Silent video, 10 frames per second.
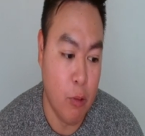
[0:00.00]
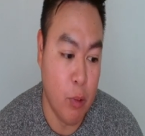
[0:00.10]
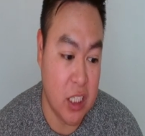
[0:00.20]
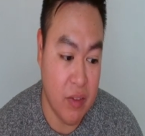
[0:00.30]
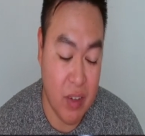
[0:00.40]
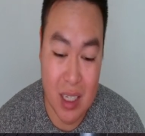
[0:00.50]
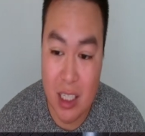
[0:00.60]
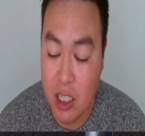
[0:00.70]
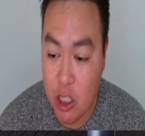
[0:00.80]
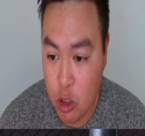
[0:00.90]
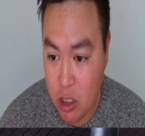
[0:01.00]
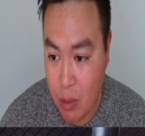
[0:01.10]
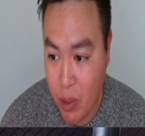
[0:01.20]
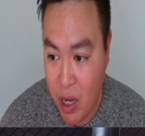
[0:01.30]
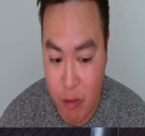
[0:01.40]
Ricci via decision is
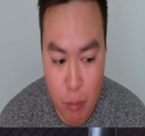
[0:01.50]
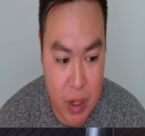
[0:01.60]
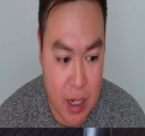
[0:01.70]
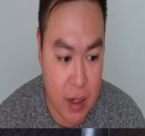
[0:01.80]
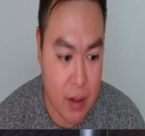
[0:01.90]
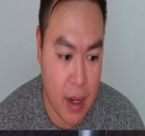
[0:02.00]
the play for me,